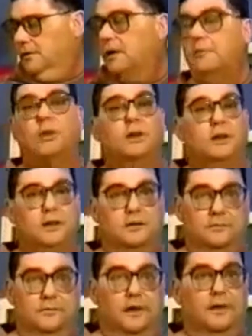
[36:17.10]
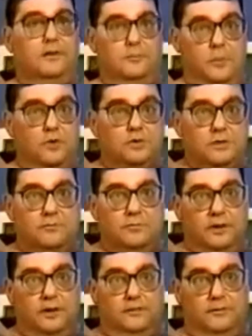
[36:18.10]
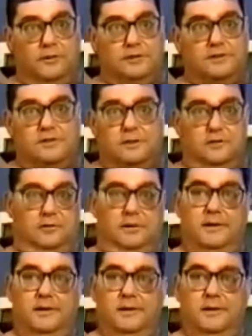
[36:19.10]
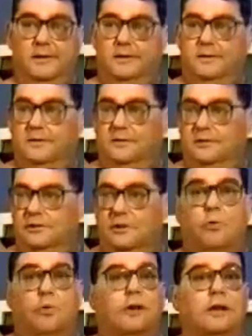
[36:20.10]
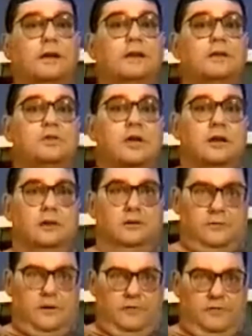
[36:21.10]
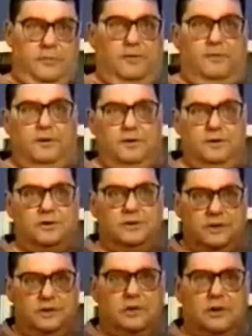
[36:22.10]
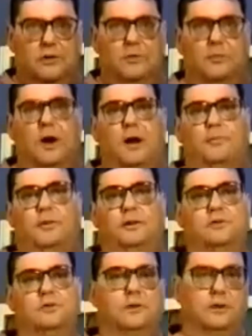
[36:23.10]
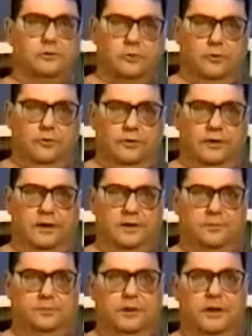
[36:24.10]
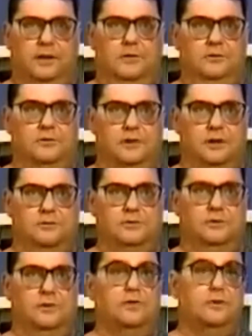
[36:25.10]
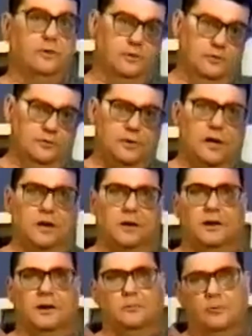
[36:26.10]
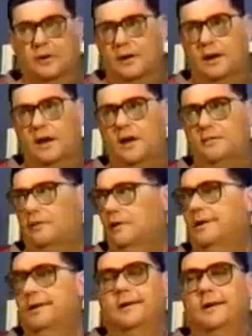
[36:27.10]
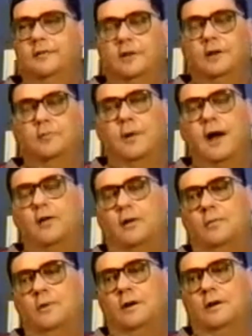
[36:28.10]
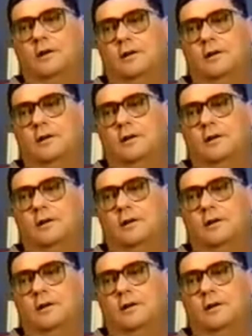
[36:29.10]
they believe, I think most of them believe very sincerely, that there's a, quote, hidden agenda of government. If you can just disarm the population or control the gun supply close enough so that you know who's got a gun, where they have, everything about them,